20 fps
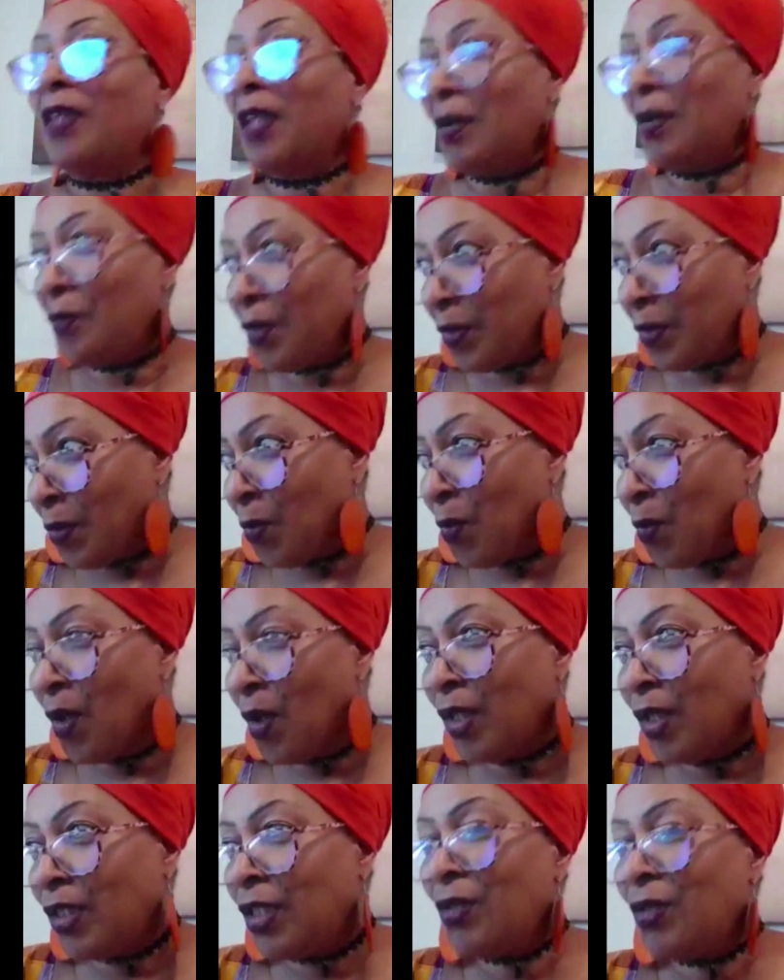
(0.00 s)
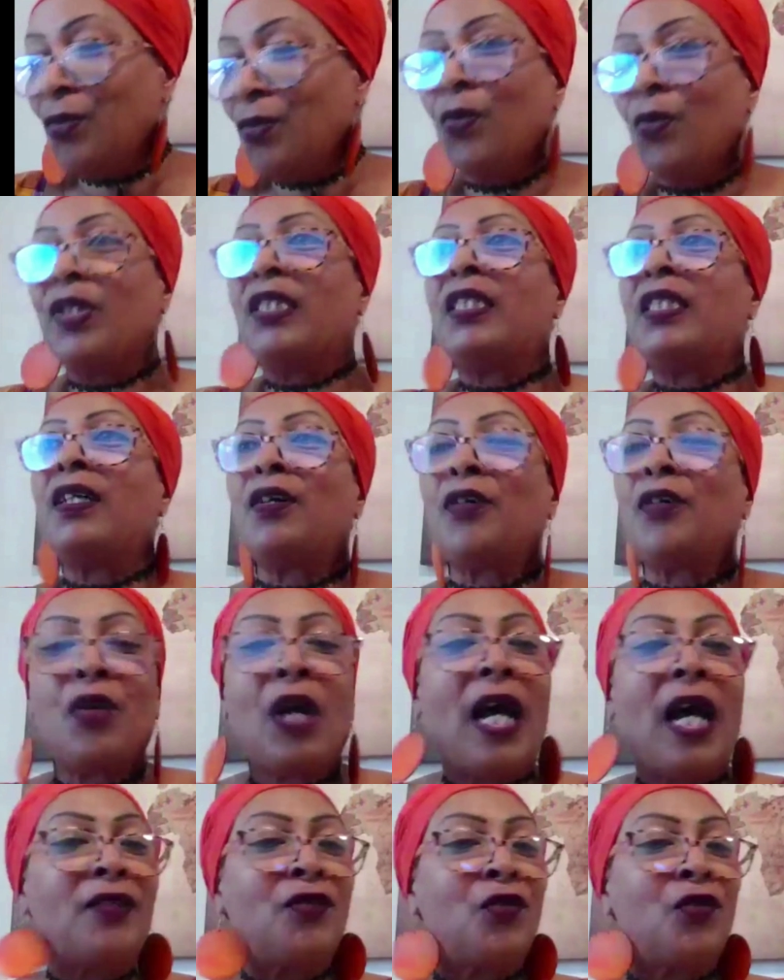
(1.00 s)
They were the ones who would
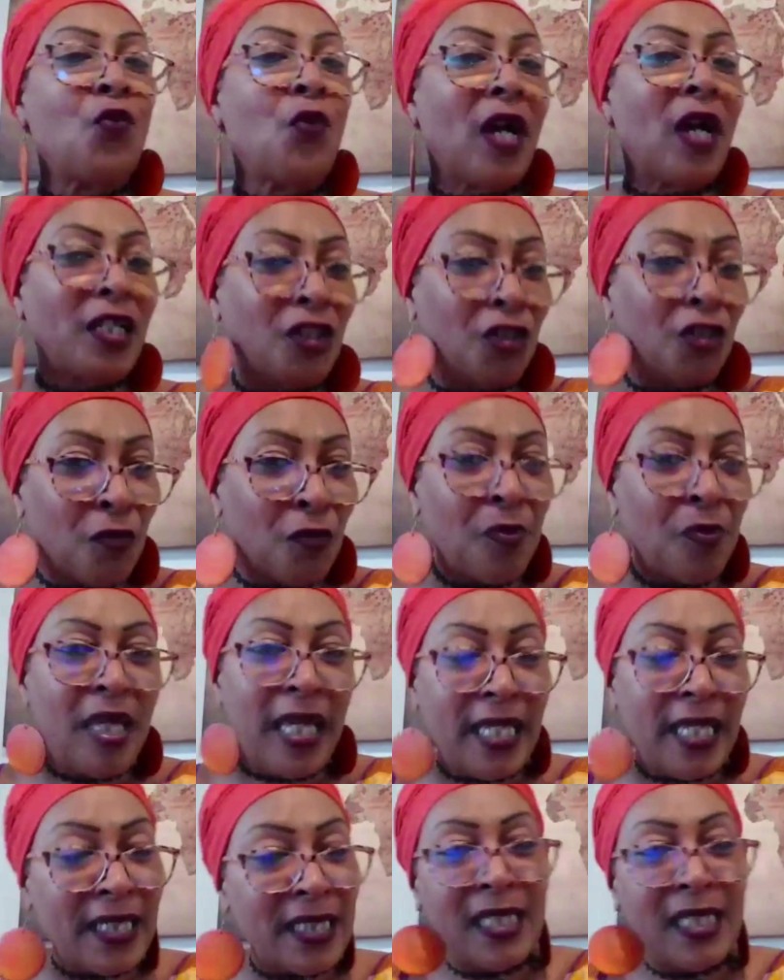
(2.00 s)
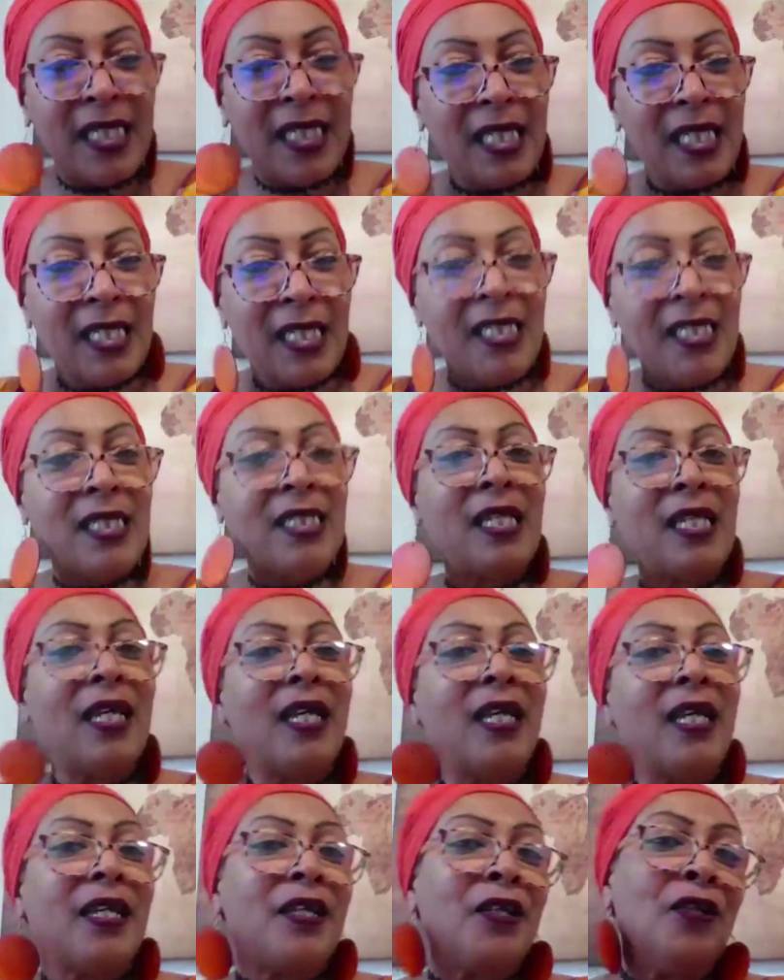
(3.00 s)
tell you how to wash your panties,
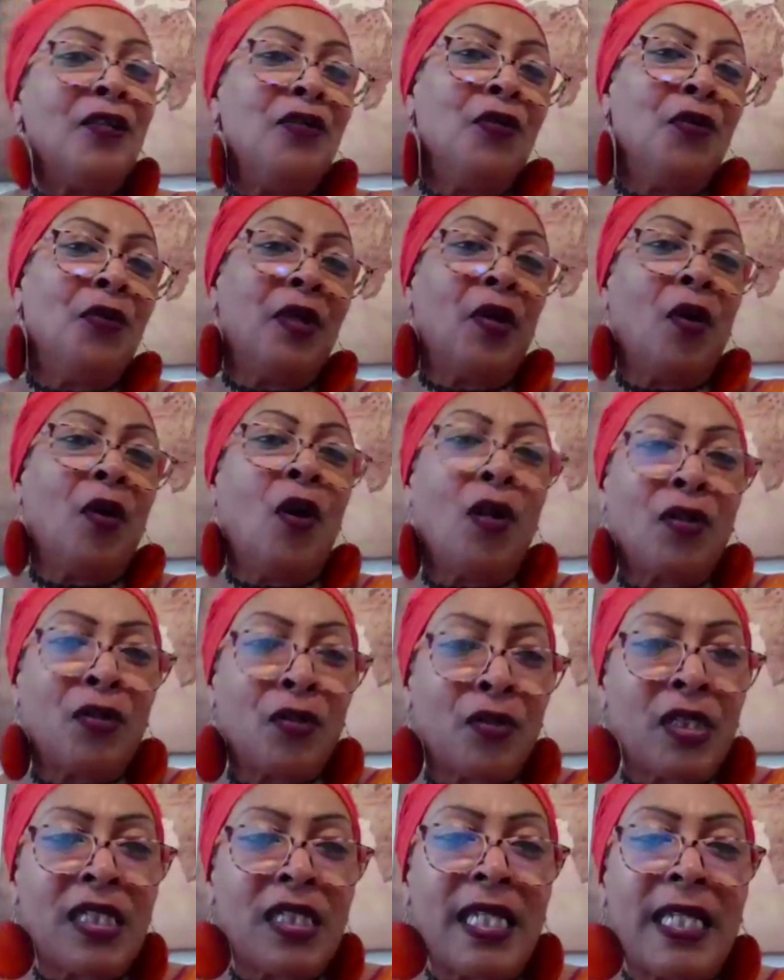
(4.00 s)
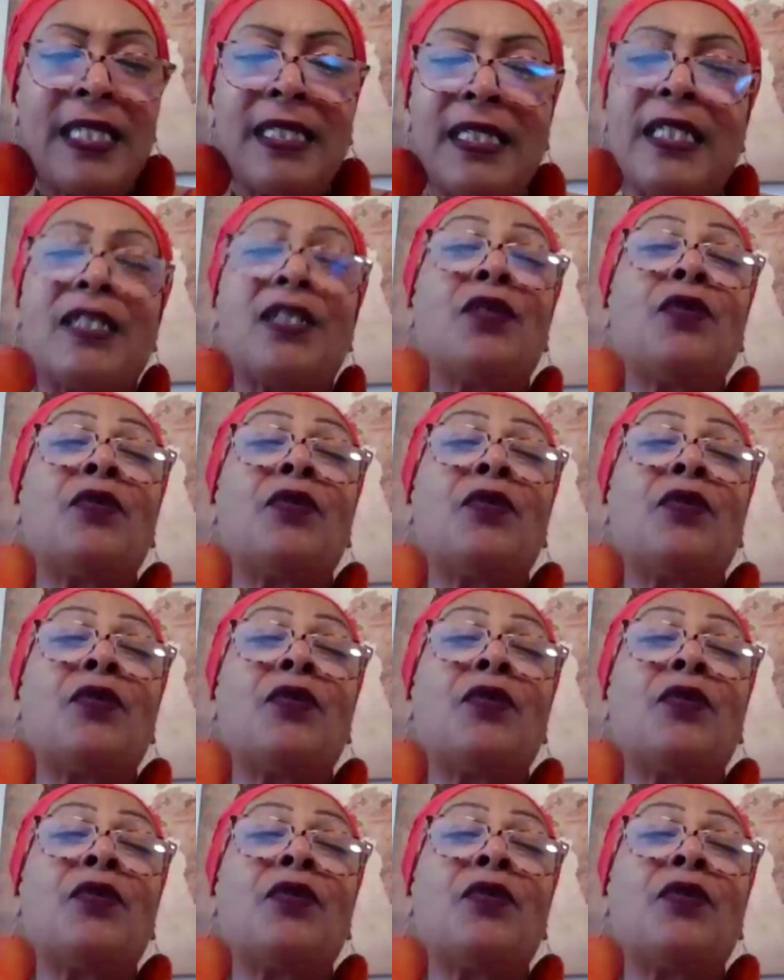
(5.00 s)
and all those things.